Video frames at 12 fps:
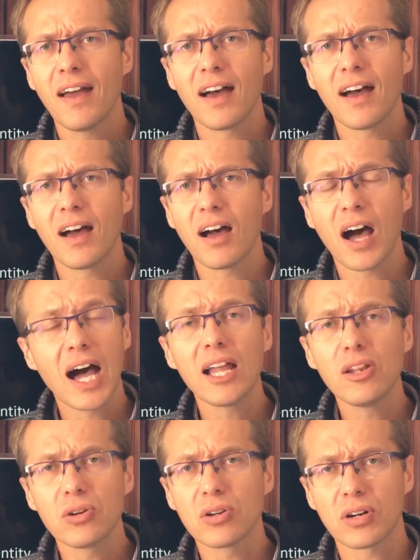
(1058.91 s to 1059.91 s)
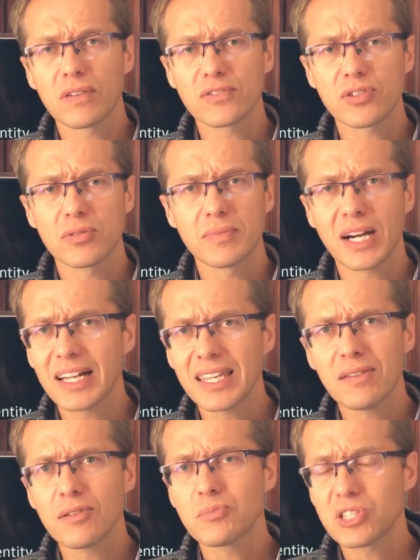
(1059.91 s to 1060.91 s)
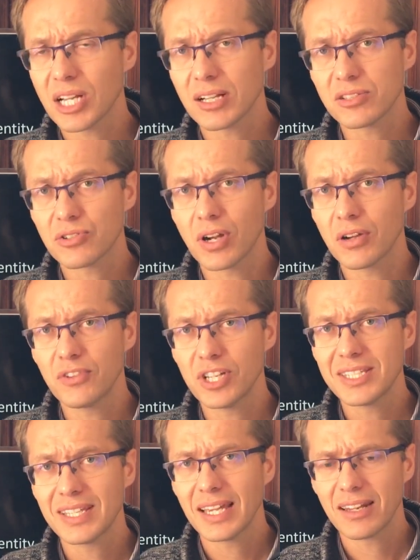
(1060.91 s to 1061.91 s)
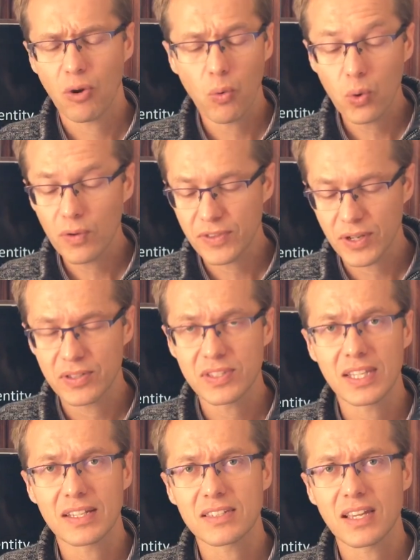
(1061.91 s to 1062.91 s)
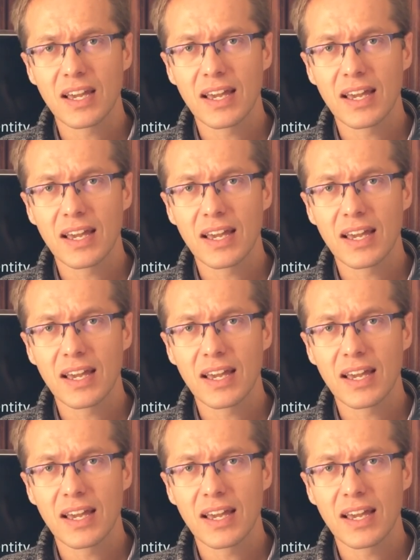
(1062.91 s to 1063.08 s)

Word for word: uh, I look after him, I give him shelter over his head, all of those things.